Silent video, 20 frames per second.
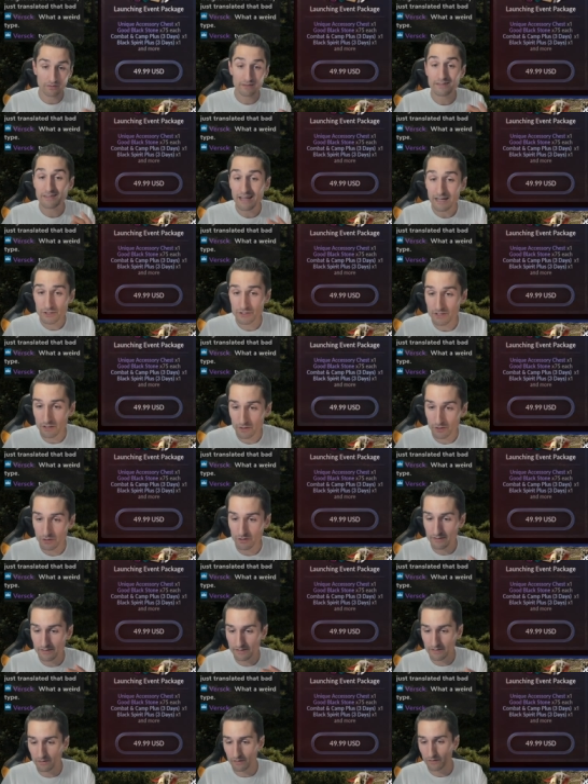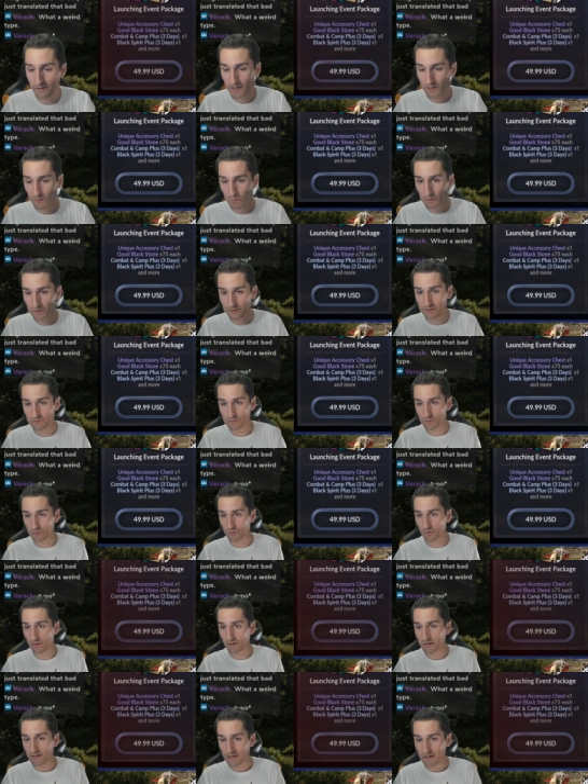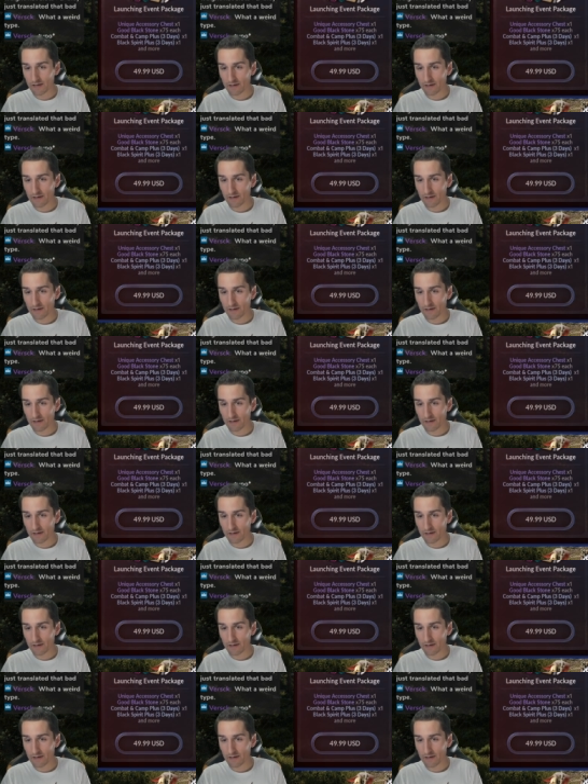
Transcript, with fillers: So this is actually a good deal, which is cool.